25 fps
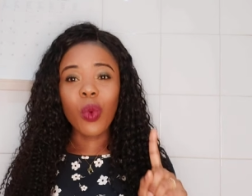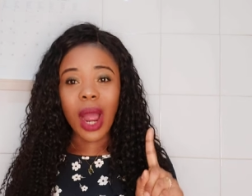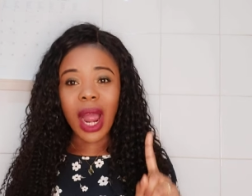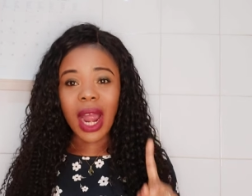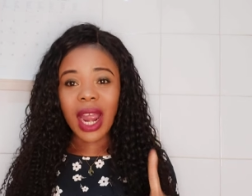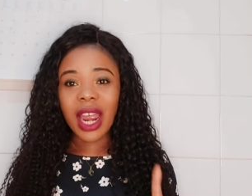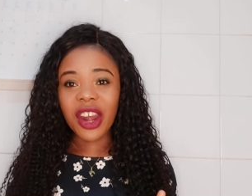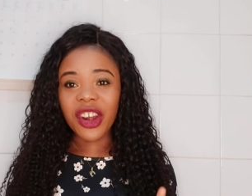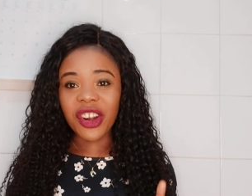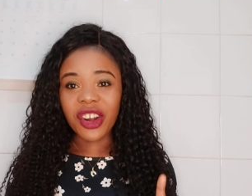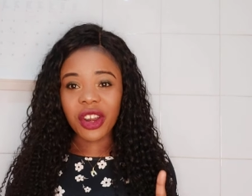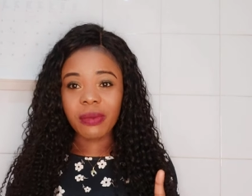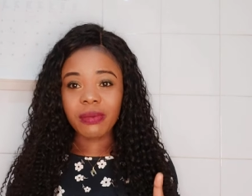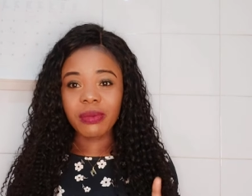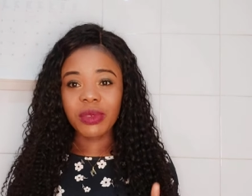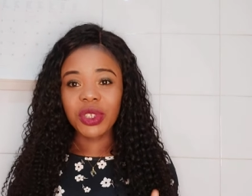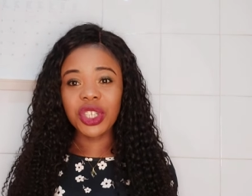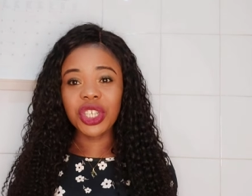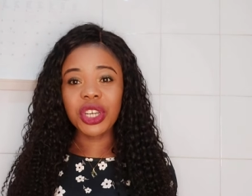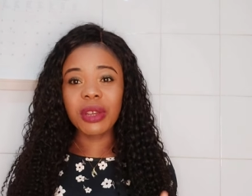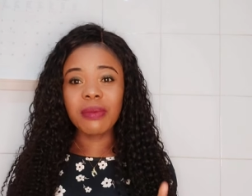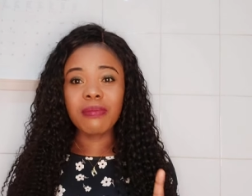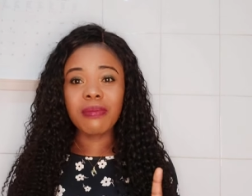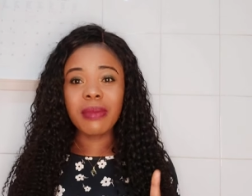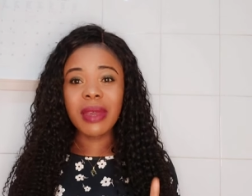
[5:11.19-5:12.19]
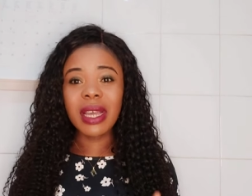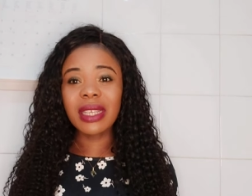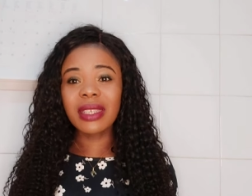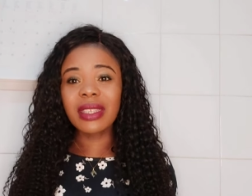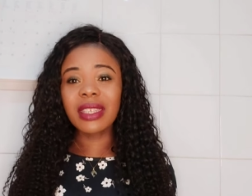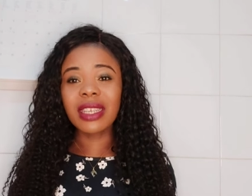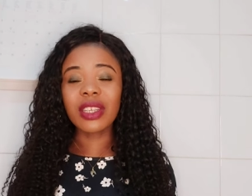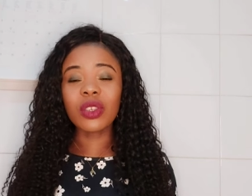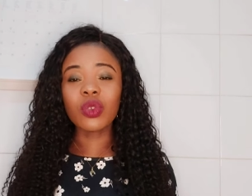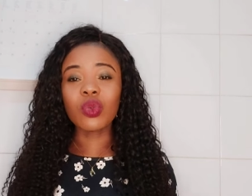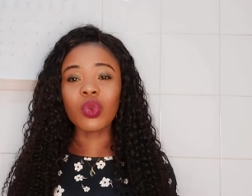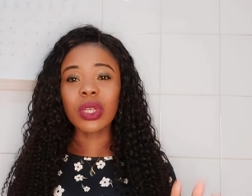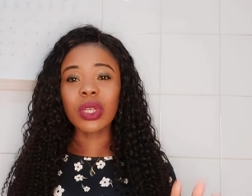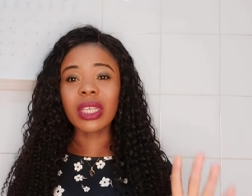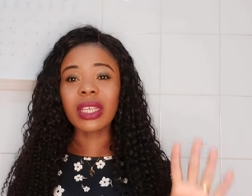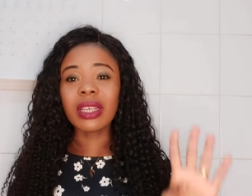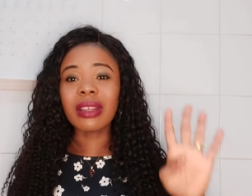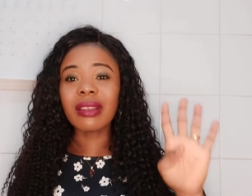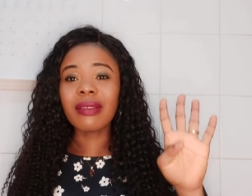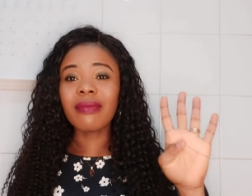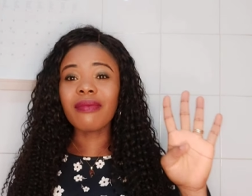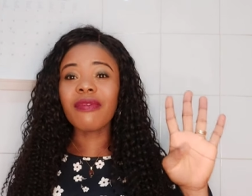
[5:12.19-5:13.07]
one cream, she mix it with